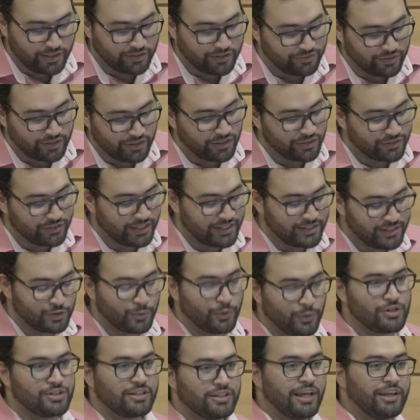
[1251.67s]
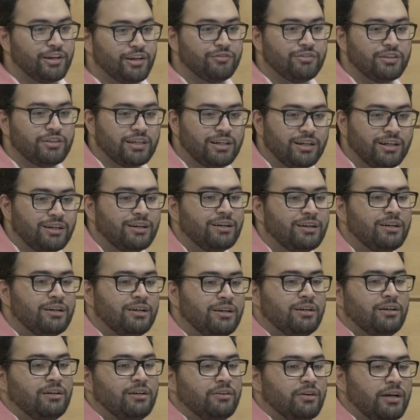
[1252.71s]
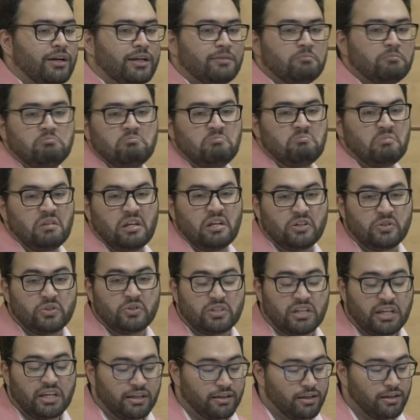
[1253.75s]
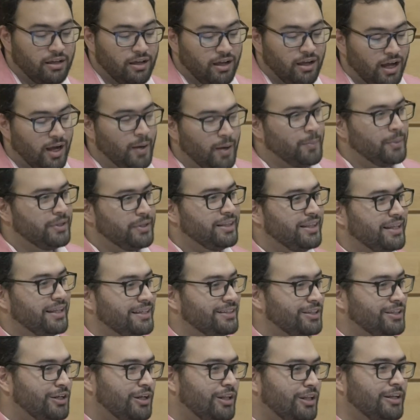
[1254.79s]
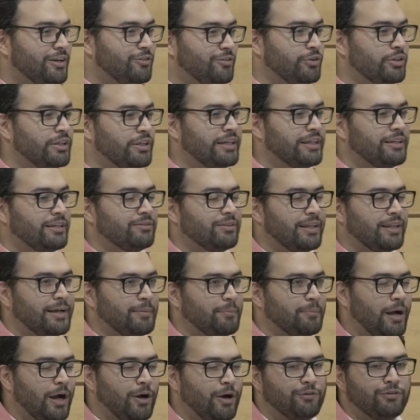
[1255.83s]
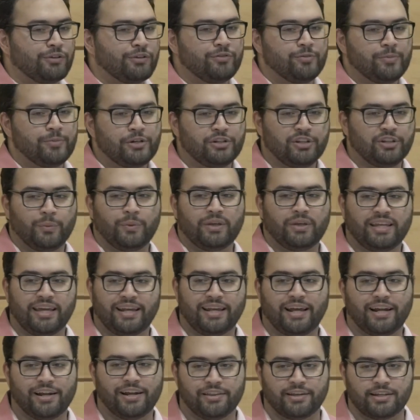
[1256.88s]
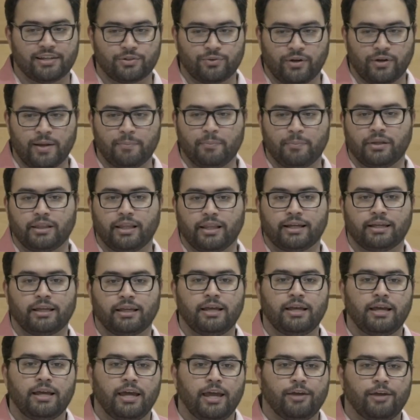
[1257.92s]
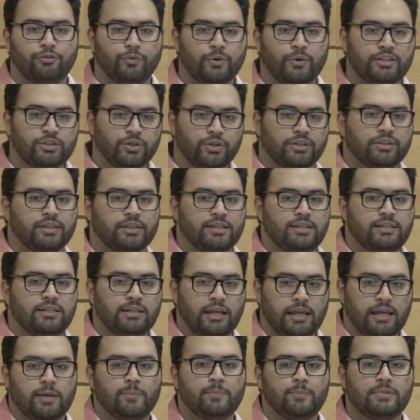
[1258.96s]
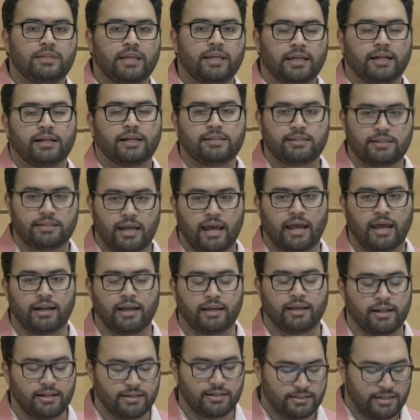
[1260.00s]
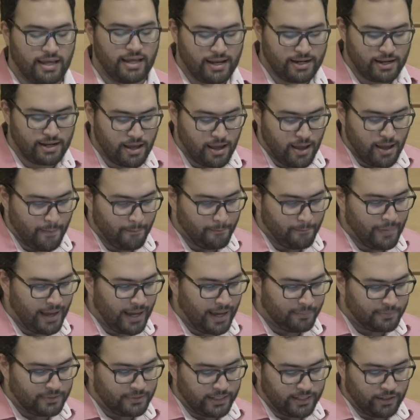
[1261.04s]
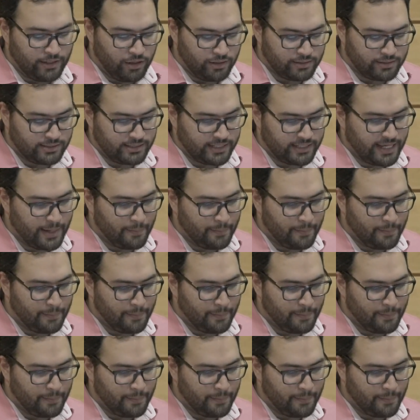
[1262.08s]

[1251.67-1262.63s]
to fill. Then towards the end of the year, right? Interesting. But like not a lot of really like powerful information that we can get out of this, right? But like if we took the same data set and instead mapped it on, say, a